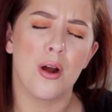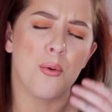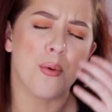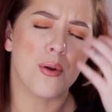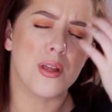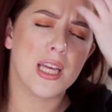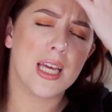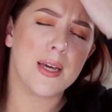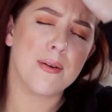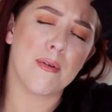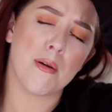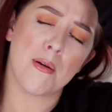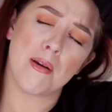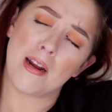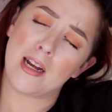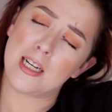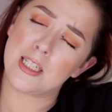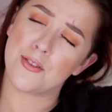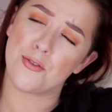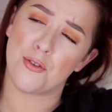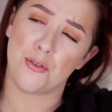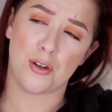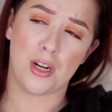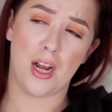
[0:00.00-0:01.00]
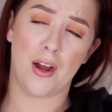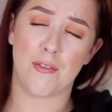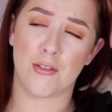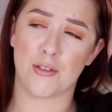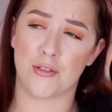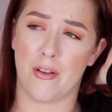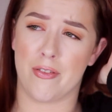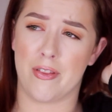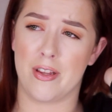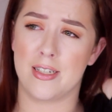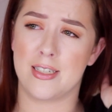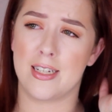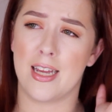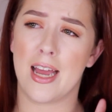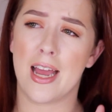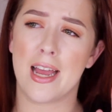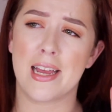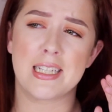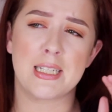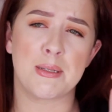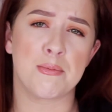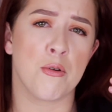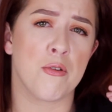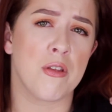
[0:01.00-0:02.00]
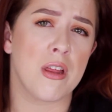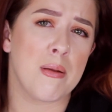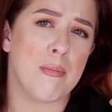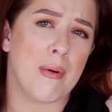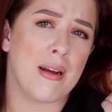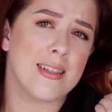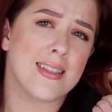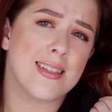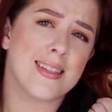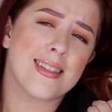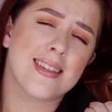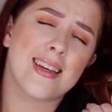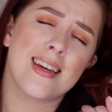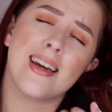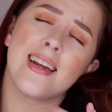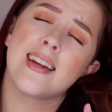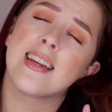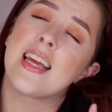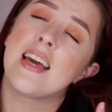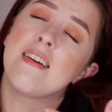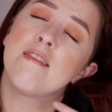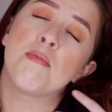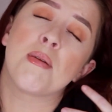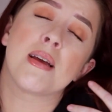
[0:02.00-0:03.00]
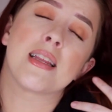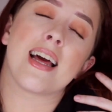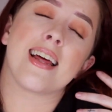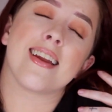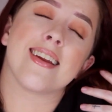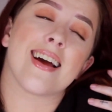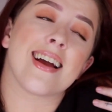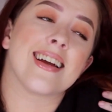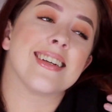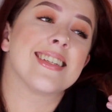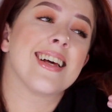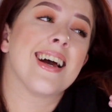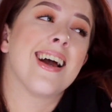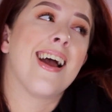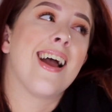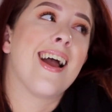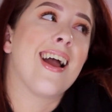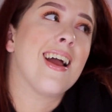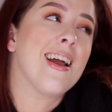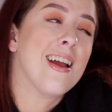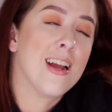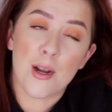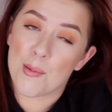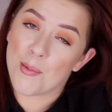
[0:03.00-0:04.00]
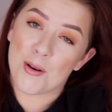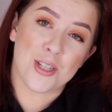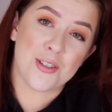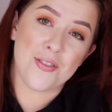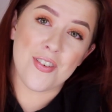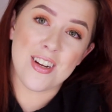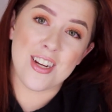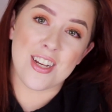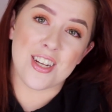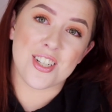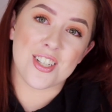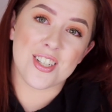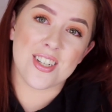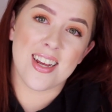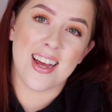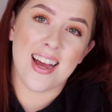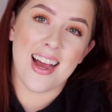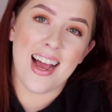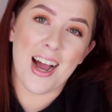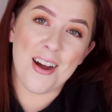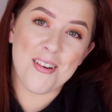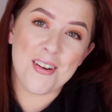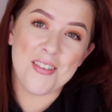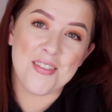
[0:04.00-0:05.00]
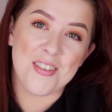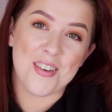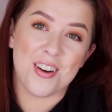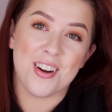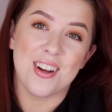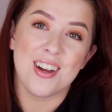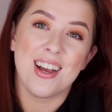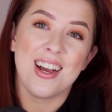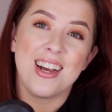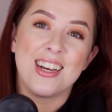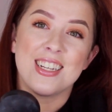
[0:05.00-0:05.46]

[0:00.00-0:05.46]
really giving me a nice full coverage throughout the day, smoothing my skin, giving me that nice airbrush finish. However,